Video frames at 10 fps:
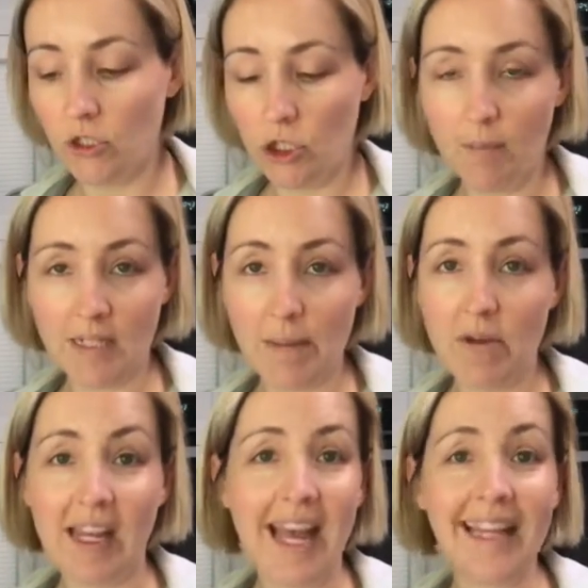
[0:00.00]
chopped up.
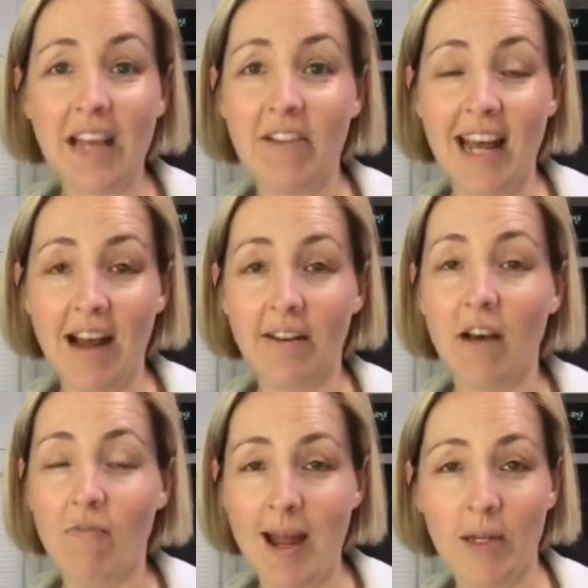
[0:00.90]
You can leave it out.
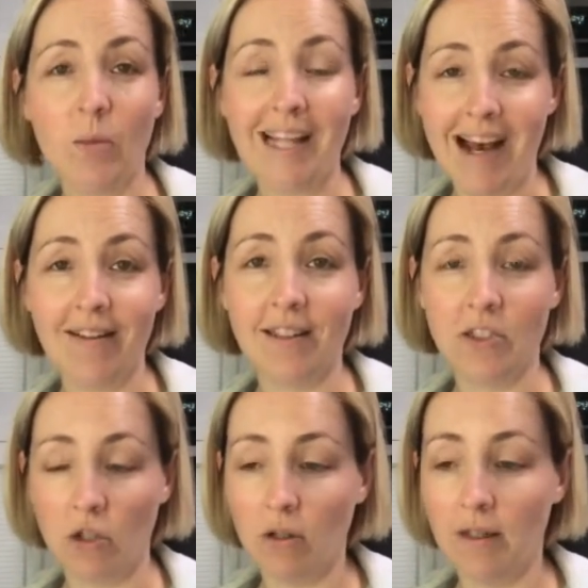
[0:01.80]
I've made it without the
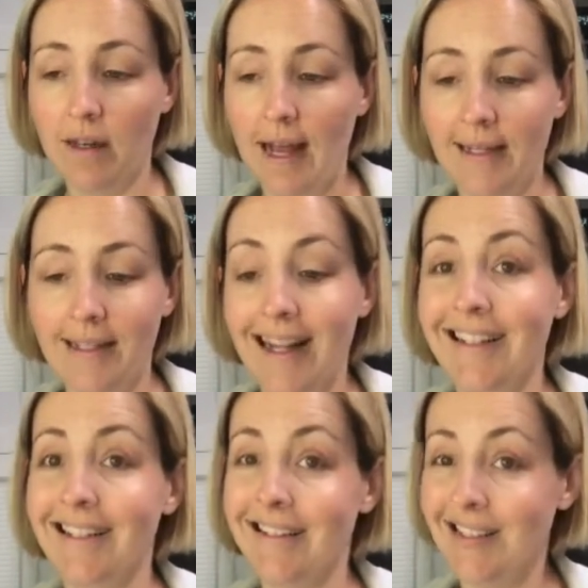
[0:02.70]
chocolate added
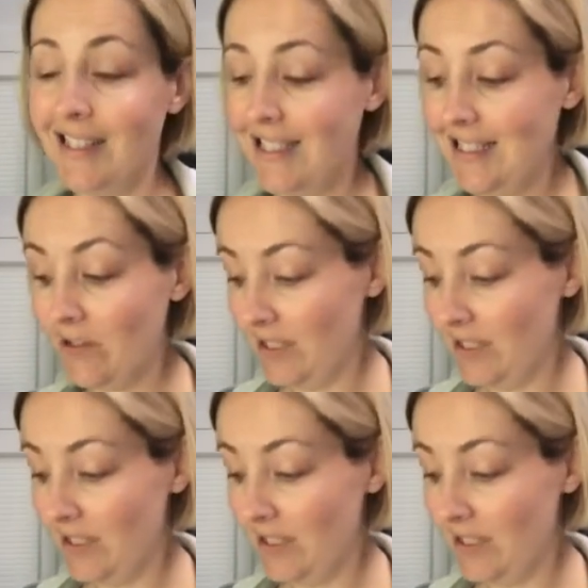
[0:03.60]
and it's still